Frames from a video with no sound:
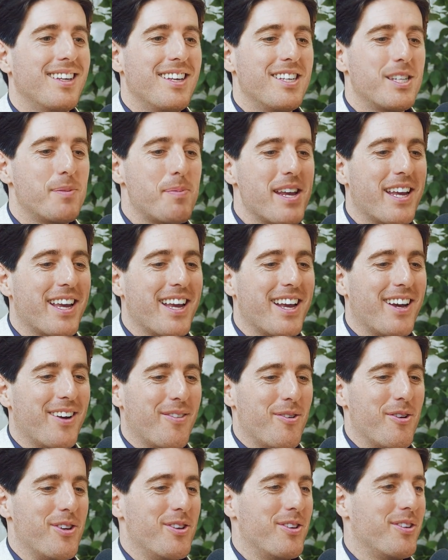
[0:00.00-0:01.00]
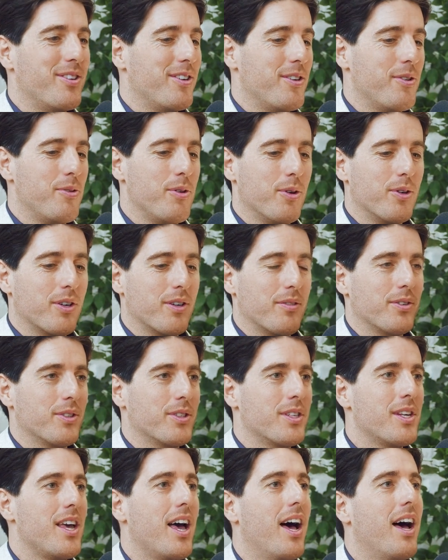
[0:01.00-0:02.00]
Speaking, we're in New York, of
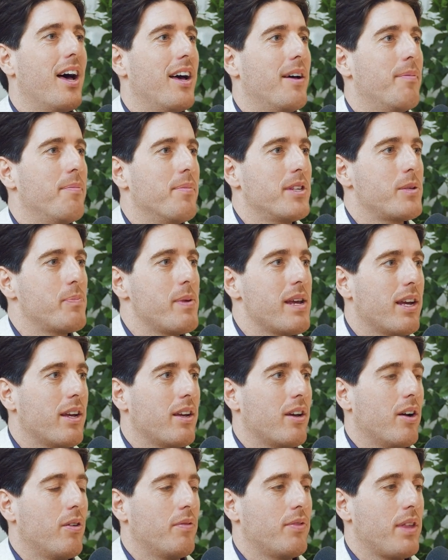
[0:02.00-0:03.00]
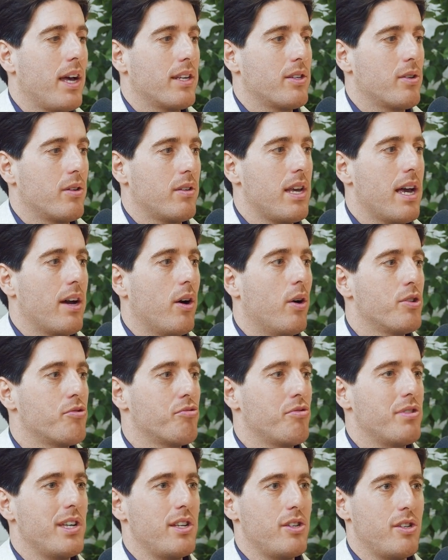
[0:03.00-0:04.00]
course. Um, speaking of that sort of, yeah,
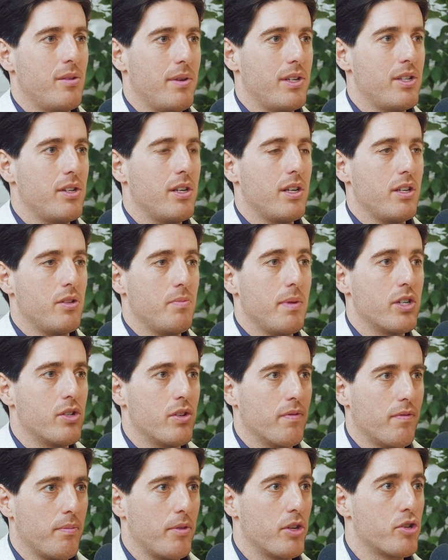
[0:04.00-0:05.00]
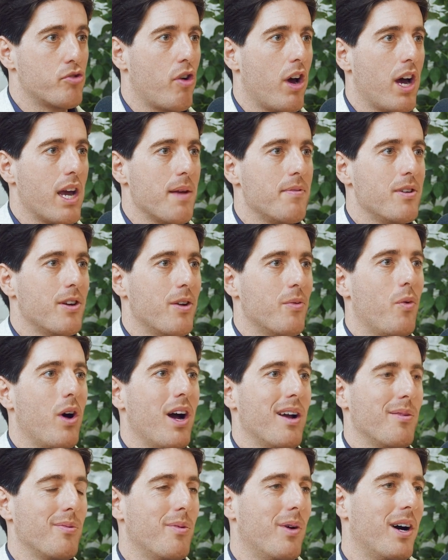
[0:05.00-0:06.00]
ostracism, as you, as you mentioned, from the tribe, you know,
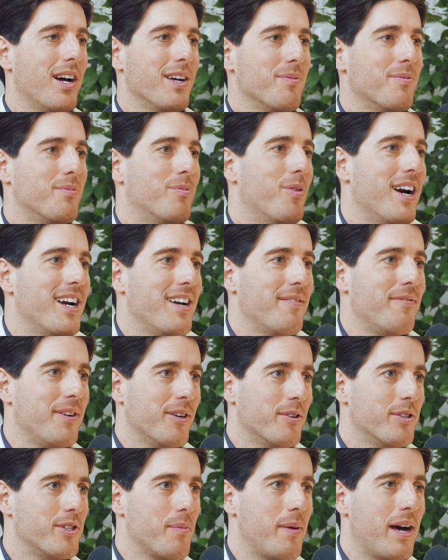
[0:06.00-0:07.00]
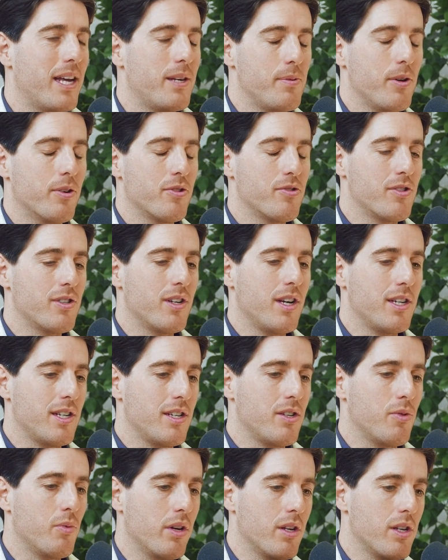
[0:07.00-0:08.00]
why, why, why it feels so bad to be ostracized. I
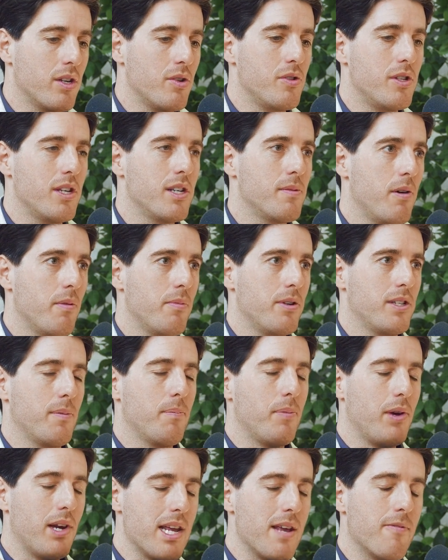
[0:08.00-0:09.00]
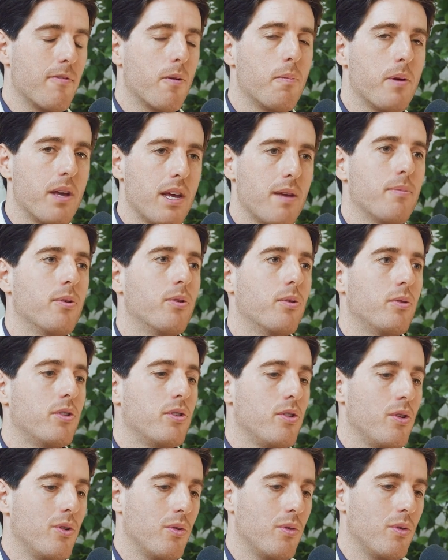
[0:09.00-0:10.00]
do want to use this moment as a plea for people
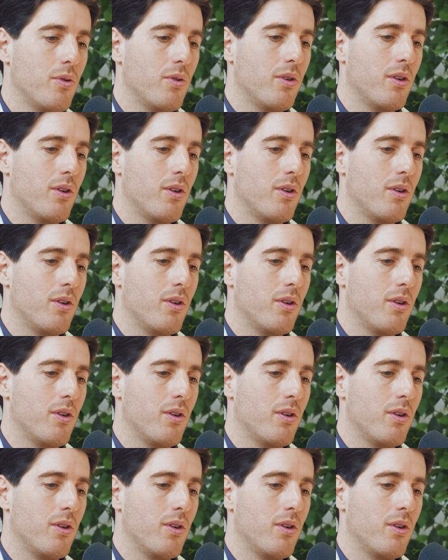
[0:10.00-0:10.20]
to